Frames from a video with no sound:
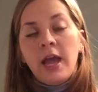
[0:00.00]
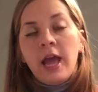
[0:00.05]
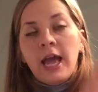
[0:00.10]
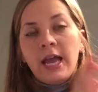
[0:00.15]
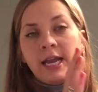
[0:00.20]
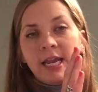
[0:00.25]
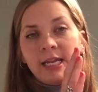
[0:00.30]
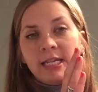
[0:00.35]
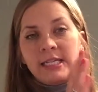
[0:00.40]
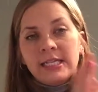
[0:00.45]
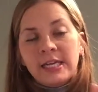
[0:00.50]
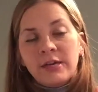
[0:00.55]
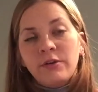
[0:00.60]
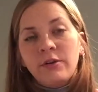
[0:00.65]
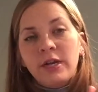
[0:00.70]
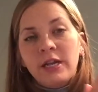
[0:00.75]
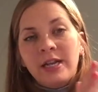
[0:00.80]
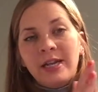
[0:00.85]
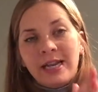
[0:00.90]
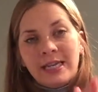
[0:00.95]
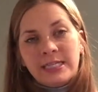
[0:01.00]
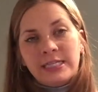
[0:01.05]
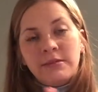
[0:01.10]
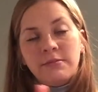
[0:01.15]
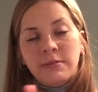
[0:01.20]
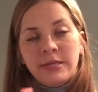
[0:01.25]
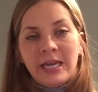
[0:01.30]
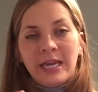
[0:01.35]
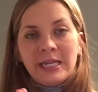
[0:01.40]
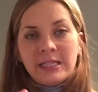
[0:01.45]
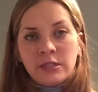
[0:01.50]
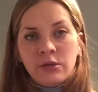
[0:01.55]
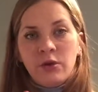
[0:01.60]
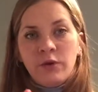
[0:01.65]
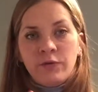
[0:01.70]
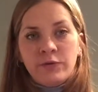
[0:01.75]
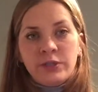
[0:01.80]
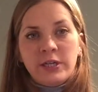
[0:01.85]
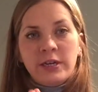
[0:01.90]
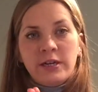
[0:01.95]
And unless somebody has an
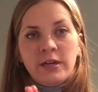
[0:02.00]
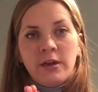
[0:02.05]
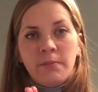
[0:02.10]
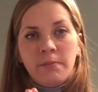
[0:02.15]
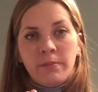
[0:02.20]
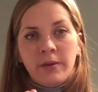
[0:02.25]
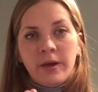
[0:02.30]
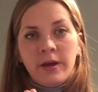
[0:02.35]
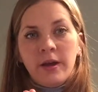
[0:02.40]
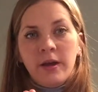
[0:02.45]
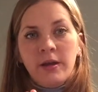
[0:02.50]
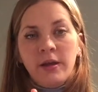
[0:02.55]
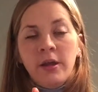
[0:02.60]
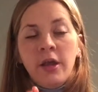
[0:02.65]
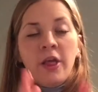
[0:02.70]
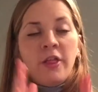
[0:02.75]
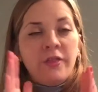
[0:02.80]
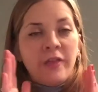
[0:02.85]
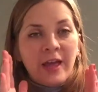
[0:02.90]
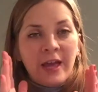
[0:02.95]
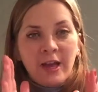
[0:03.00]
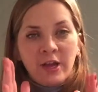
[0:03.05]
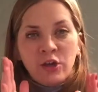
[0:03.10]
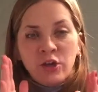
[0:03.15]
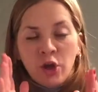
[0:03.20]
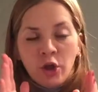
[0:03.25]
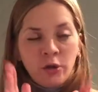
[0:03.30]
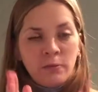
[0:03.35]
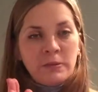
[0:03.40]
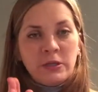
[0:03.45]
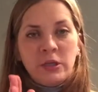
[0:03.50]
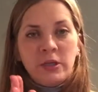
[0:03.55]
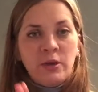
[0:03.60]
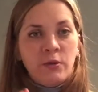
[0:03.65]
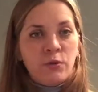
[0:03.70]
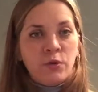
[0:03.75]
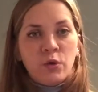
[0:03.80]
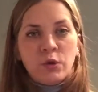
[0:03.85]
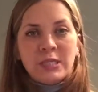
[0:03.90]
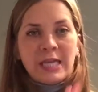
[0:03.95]
Ofsted number,
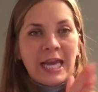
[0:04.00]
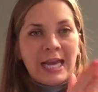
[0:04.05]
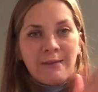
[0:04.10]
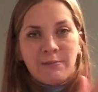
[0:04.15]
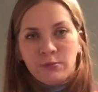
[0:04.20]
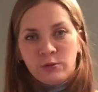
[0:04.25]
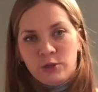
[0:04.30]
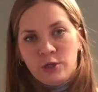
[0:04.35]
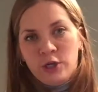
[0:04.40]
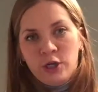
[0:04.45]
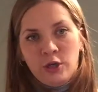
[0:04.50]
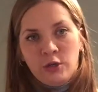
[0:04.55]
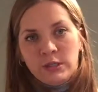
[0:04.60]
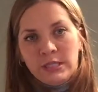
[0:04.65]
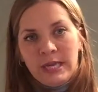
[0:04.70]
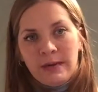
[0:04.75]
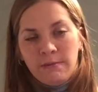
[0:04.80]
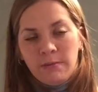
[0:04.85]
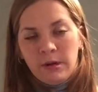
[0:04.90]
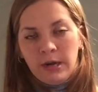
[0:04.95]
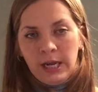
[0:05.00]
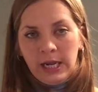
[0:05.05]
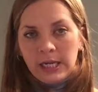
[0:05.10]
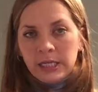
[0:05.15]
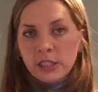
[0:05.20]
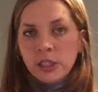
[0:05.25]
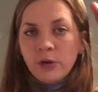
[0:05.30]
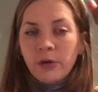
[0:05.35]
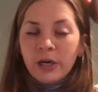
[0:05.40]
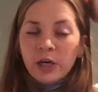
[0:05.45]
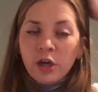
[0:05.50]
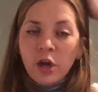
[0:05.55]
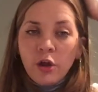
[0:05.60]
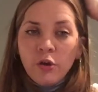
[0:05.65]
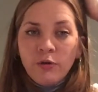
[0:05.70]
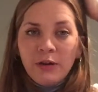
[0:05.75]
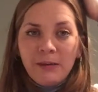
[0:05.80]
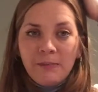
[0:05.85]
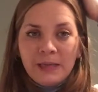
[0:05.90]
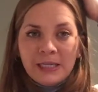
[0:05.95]
you're not able to use that money. So it can
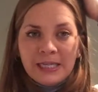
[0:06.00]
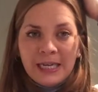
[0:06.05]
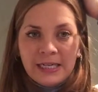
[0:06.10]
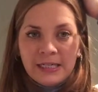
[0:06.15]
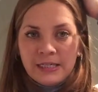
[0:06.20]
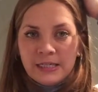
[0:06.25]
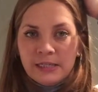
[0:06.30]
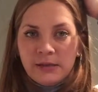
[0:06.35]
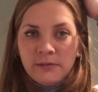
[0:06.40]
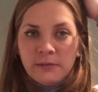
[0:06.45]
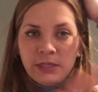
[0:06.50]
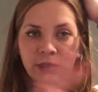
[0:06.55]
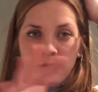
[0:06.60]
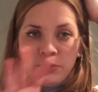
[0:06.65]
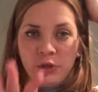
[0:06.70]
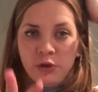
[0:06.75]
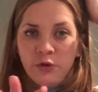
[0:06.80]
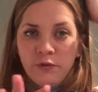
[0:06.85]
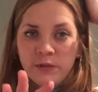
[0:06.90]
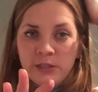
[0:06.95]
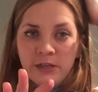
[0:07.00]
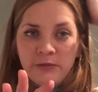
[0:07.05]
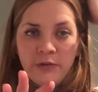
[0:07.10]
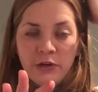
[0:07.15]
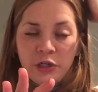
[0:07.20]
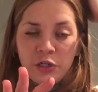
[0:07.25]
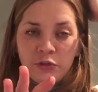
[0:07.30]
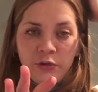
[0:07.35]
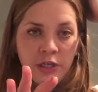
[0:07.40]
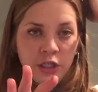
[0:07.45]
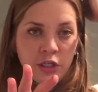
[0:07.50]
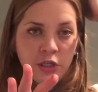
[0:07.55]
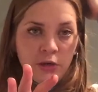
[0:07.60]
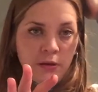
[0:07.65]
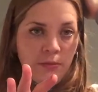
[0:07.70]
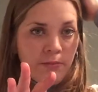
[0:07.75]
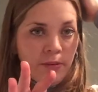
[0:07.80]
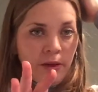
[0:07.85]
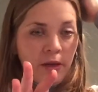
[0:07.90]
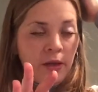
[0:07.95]
only be sent to somebody with an Ofsted registration
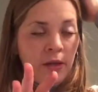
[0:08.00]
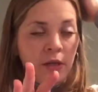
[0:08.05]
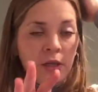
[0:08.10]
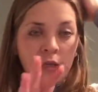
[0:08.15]
number.